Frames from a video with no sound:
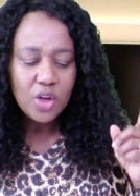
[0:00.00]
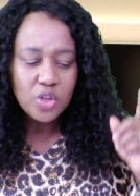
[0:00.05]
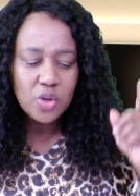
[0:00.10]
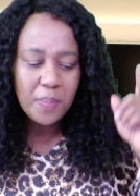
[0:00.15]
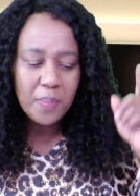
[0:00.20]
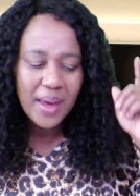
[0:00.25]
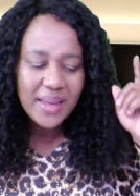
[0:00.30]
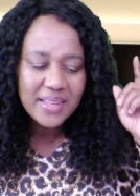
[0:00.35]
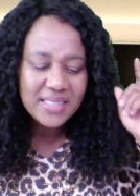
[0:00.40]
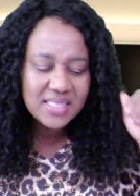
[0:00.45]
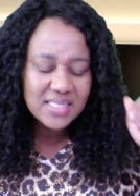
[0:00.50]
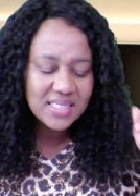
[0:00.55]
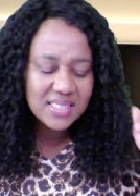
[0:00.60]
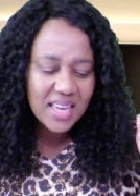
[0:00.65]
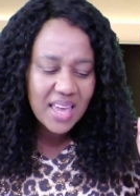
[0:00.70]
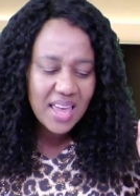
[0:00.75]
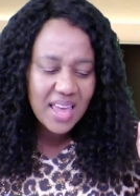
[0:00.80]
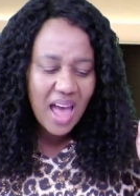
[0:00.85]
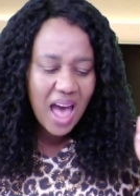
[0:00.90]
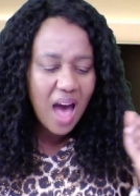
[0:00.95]
You might
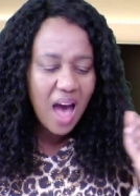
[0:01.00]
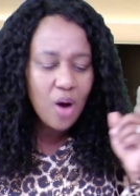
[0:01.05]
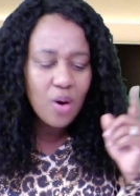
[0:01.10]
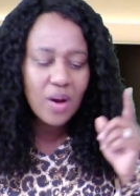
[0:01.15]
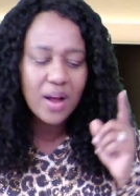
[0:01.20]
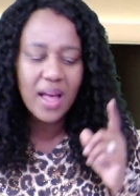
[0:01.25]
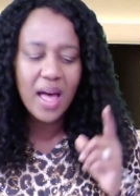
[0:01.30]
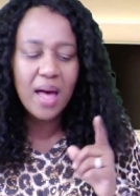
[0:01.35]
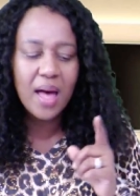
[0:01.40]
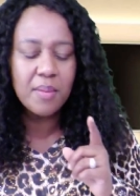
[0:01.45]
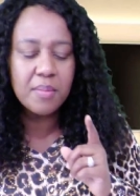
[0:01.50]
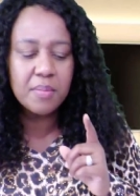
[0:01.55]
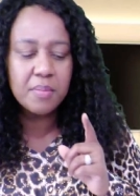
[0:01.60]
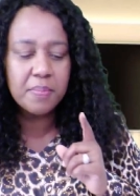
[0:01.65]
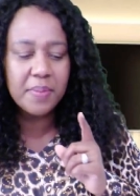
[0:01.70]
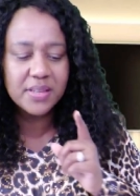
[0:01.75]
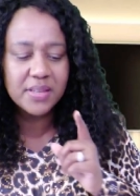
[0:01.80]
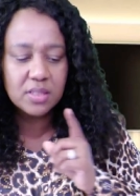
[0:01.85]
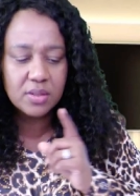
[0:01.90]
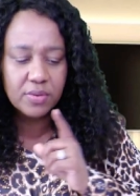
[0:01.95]
say, How
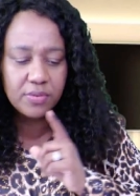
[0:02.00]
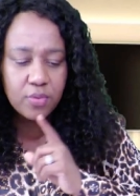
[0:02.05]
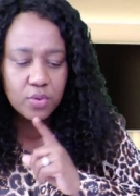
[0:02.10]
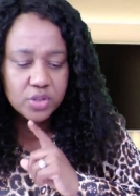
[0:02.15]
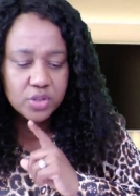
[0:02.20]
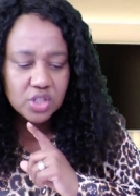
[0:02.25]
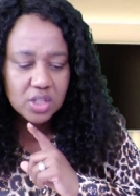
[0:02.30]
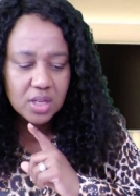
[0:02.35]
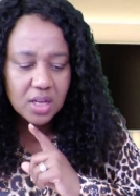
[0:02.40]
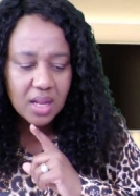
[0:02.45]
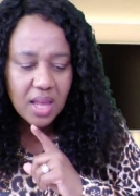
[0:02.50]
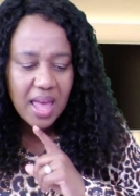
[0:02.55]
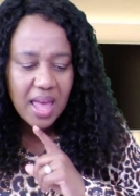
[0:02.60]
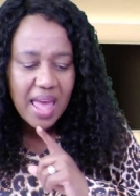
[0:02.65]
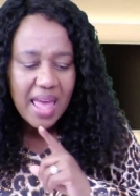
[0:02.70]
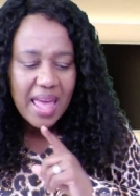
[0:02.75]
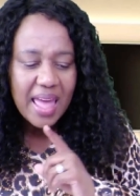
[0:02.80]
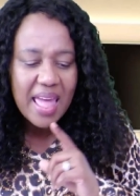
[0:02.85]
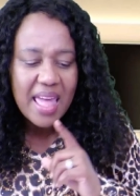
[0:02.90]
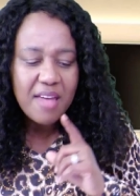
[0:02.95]
come, Pastor Fortune,
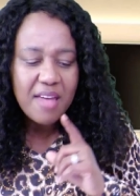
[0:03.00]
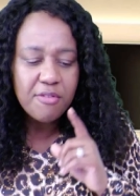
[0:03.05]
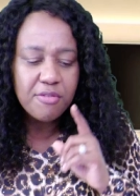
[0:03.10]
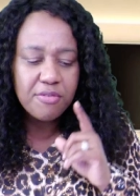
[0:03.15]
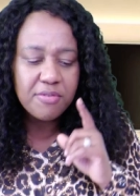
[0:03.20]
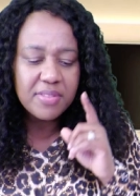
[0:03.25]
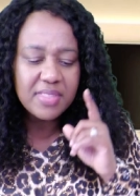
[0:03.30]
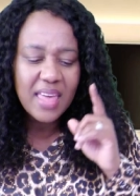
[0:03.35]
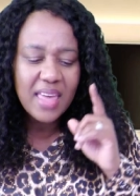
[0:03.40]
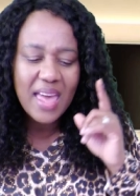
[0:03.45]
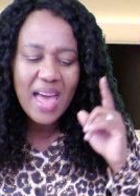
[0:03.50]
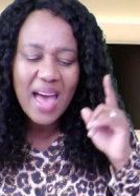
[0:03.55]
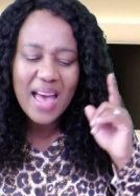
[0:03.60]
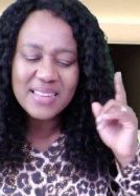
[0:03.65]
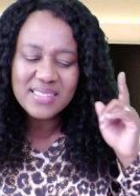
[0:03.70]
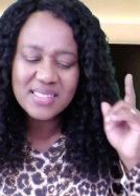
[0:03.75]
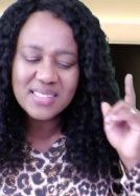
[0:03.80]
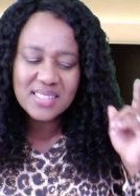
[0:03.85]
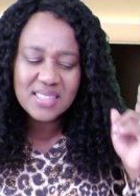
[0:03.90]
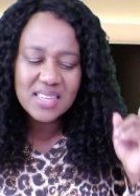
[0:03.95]
if they
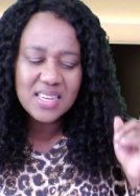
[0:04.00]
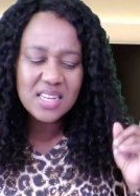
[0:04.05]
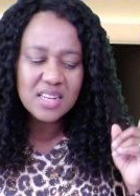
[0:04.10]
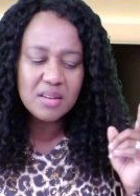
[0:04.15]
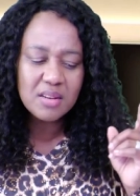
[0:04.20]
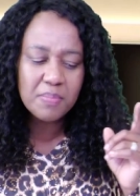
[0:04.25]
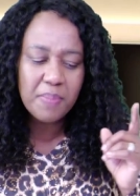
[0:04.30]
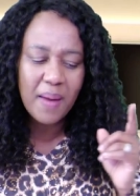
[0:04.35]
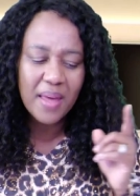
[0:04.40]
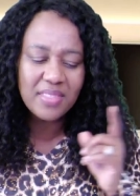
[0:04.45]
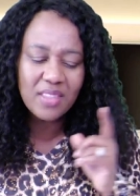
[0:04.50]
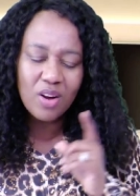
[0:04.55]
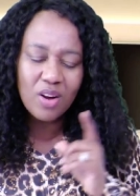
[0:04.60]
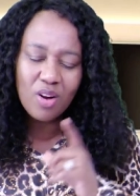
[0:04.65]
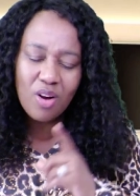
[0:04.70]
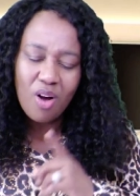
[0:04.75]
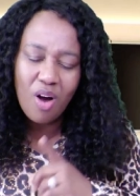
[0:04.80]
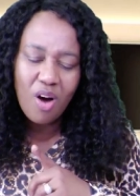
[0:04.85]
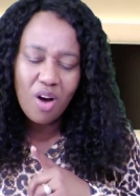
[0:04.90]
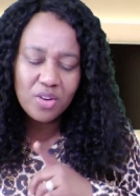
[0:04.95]
are seen by the
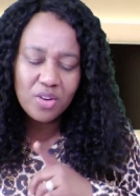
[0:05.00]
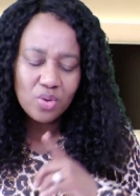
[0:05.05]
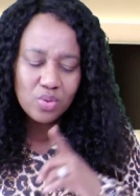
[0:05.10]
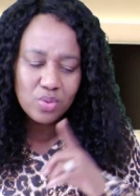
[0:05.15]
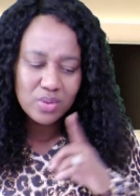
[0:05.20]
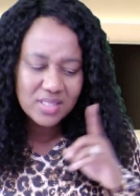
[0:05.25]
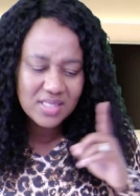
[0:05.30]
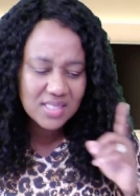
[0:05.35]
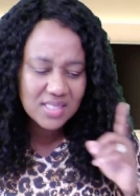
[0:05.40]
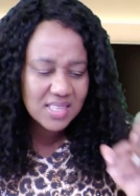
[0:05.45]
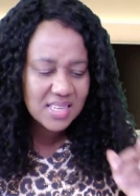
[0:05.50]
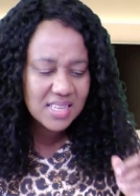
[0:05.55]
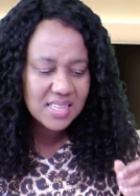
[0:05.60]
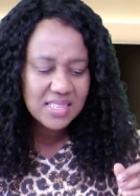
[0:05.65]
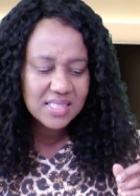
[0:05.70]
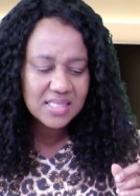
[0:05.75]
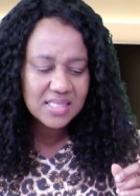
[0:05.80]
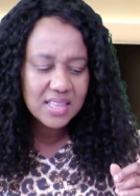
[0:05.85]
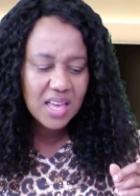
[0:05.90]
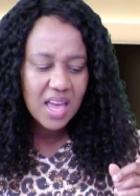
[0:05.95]
God who
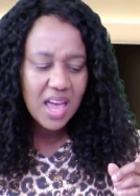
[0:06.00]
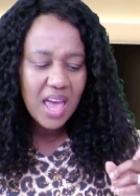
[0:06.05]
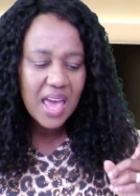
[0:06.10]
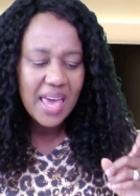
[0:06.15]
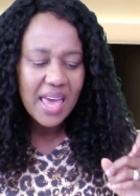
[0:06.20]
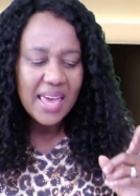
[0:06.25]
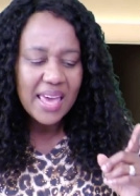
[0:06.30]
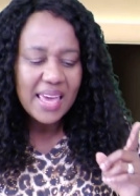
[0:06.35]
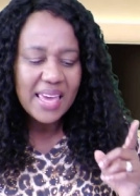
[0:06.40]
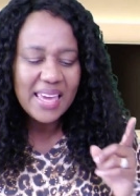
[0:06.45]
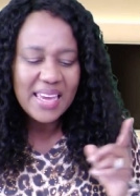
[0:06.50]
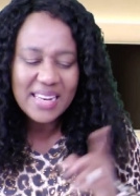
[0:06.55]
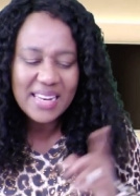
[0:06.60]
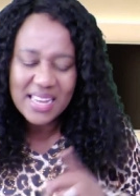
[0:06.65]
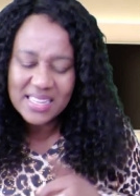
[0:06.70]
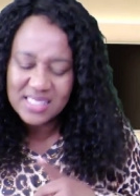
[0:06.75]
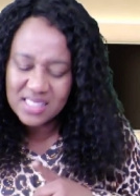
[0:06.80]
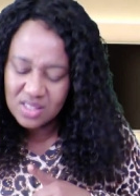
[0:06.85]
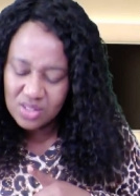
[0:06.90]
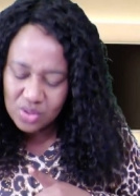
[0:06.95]
sees, he
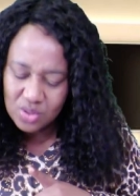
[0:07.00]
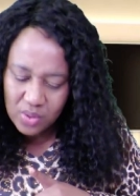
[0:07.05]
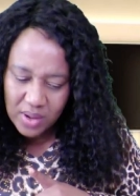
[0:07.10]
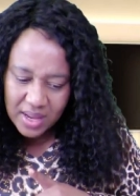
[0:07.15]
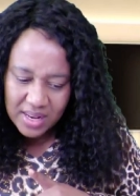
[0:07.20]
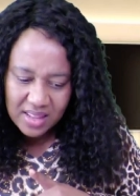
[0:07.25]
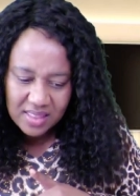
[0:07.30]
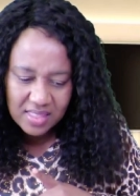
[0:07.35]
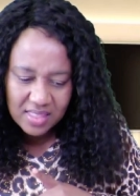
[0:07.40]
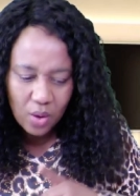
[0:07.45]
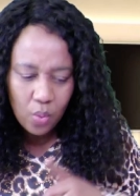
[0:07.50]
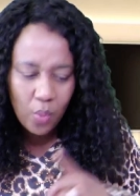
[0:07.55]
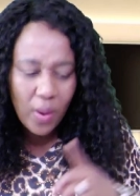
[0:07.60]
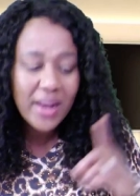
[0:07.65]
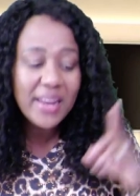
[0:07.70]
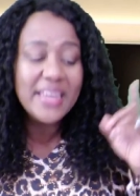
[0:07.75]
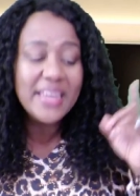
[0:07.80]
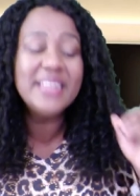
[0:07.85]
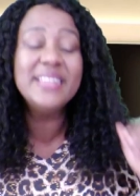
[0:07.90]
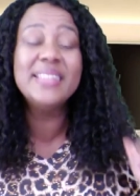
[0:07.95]
doesn't do anything?
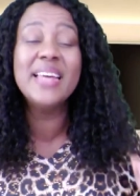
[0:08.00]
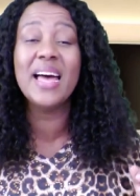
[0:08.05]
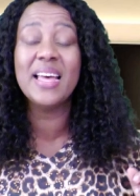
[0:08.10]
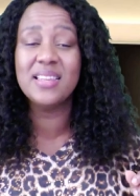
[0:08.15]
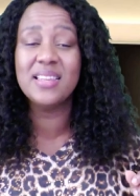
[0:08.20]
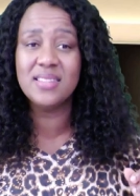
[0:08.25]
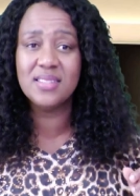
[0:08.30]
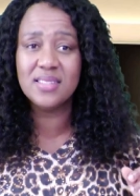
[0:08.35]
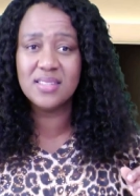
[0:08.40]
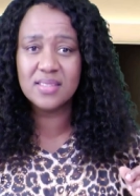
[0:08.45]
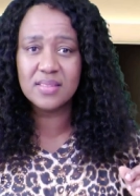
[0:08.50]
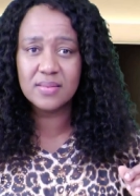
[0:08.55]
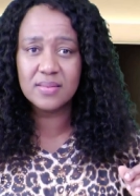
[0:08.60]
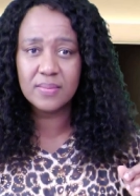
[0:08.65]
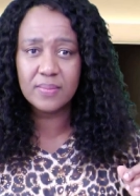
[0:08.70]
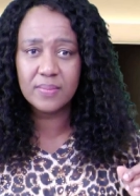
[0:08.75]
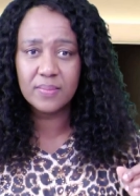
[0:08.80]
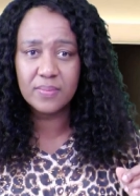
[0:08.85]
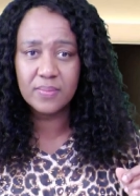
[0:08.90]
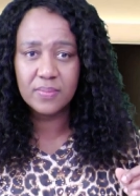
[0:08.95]
Well, he does.
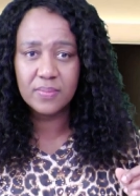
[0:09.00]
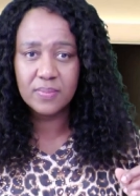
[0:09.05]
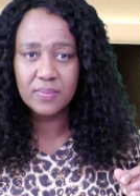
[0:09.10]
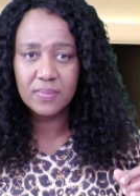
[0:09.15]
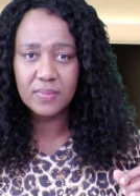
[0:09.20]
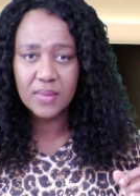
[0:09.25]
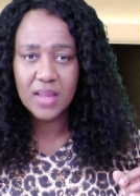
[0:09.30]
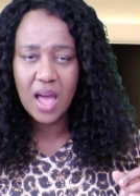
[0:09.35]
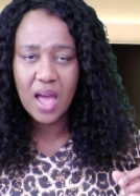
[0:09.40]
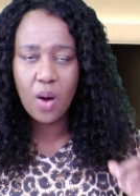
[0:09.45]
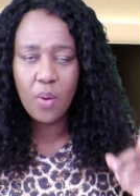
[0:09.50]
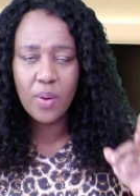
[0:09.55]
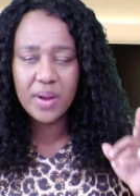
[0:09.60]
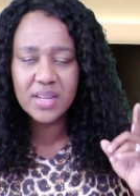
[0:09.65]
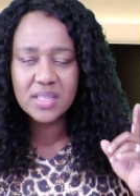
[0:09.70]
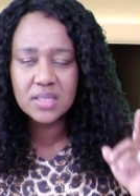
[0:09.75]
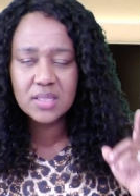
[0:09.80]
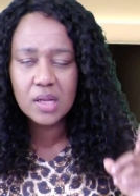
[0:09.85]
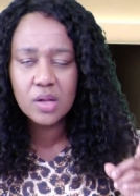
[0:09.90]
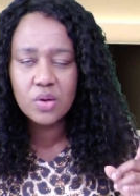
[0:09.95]
I
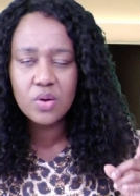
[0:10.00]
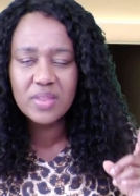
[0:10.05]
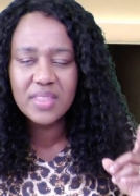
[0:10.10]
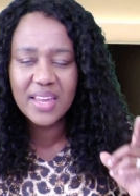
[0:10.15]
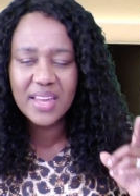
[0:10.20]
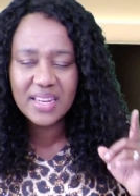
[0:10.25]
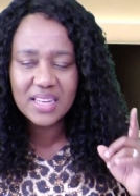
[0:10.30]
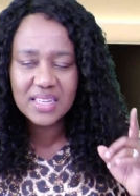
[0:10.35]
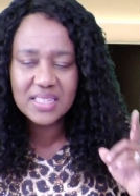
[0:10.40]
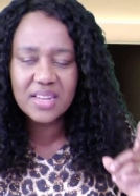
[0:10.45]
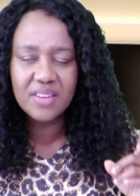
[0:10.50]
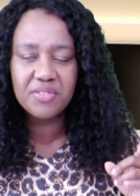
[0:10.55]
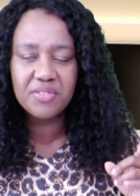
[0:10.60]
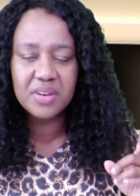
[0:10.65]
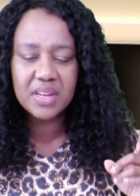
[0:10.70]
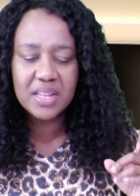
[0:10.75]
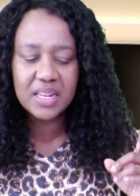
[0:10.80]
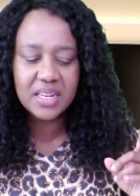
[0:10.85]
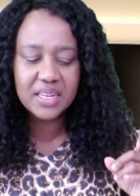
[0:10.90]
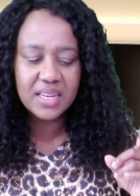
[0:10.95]
want to tell you that he
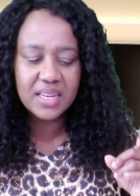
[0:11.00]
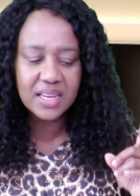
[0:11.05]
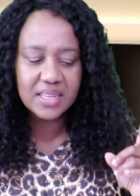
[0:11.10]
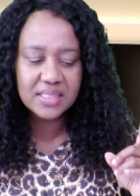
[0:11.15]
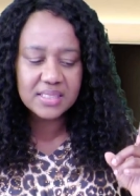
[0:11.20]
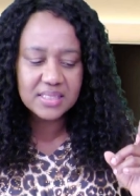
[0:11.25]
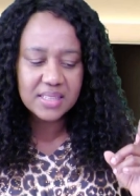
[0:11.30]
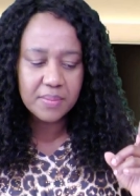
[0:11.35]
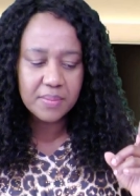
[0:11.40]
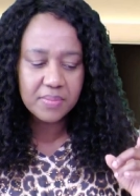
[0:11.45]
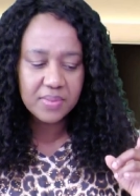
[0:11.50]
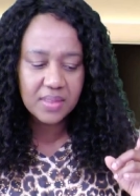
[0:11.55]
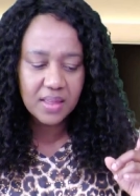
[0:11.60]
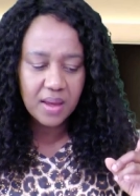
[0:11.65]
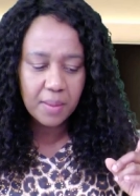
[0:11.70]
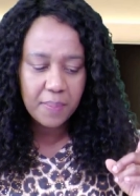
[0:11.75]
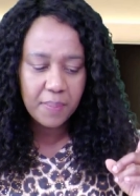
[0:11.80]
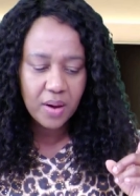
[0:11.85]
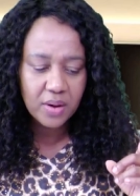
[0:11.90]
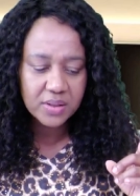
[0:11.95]
definitely does something
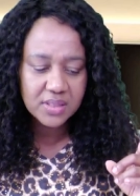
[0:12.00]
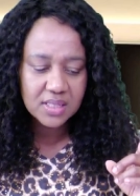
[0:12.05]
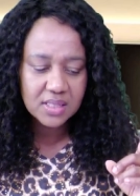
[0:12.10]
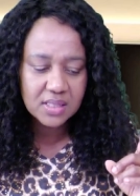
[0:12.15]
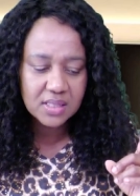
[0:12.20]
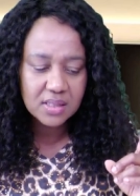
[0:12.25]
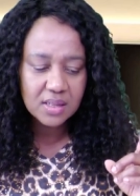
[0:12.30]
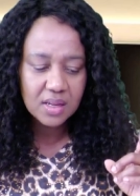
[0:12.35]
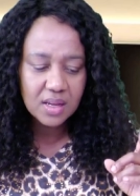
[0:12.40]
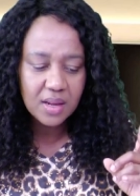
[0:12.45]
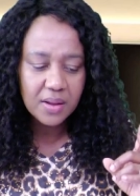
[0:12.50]
about it.